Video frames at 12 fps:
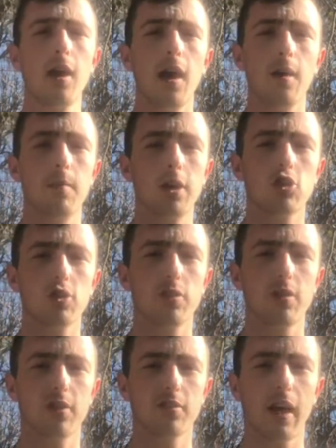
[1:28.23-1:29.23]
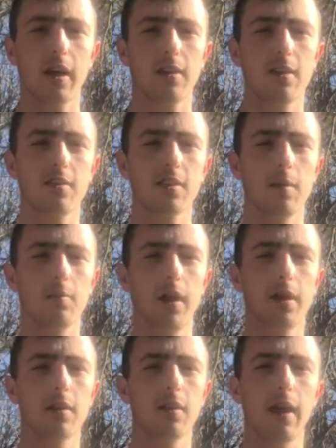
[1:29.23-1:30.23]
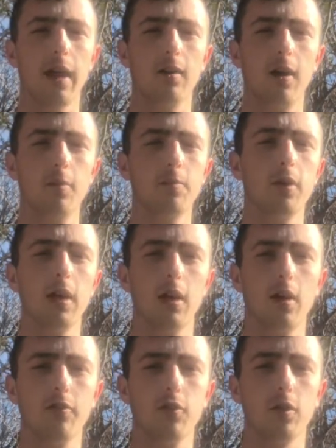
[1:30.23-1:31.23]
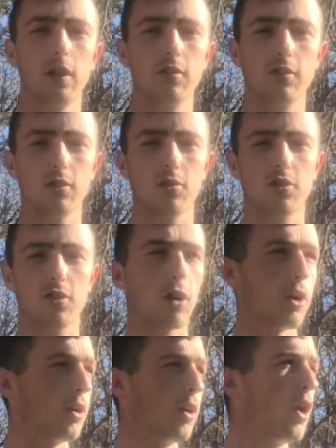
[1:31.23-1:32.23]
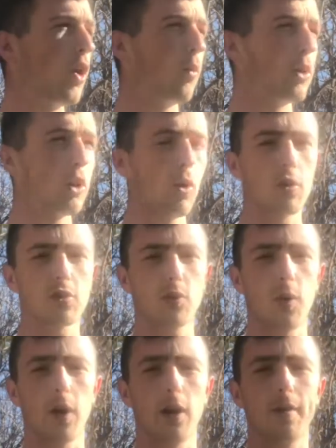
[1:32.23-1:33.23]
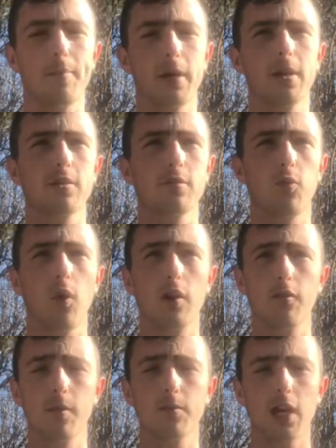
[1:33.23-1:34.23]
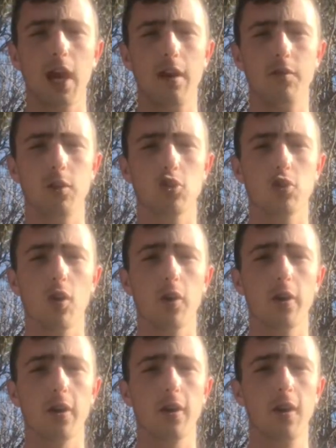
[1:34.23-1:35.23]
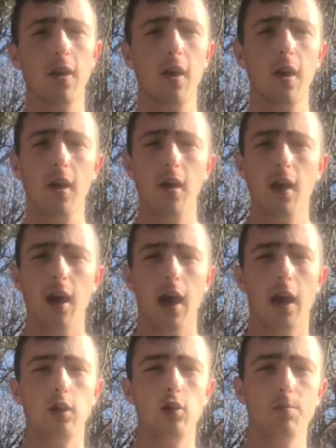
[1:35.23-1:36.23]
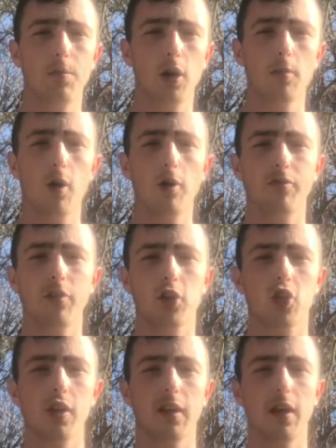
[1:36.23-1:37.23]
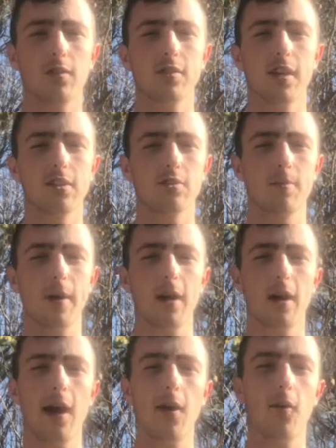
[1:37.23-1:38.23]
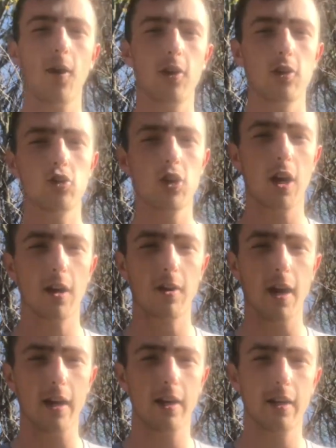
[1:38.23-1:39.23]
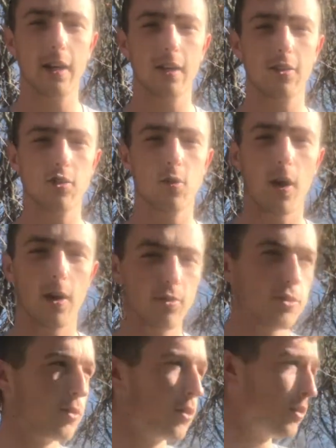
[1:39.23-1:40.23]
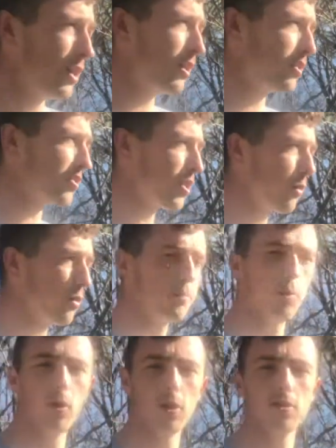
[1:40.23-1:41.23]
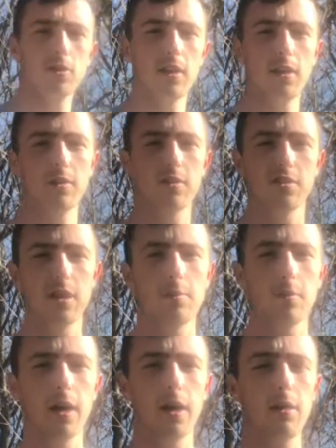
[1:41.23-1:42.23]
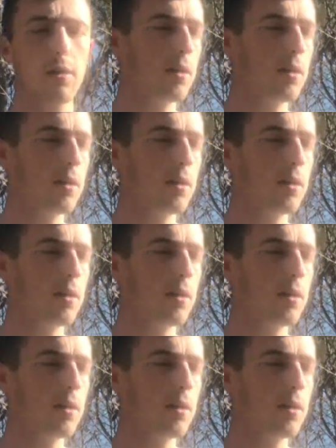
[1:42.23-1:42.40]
and make sure they're exactly the same length, and that'll help you get off to an easier start when you go to square it up. Because if one of them's a ½ inch longer and you put them all flush on the outsides, no matter how hard you try, you're not going to get it square. So you need to start with boards that are the same length.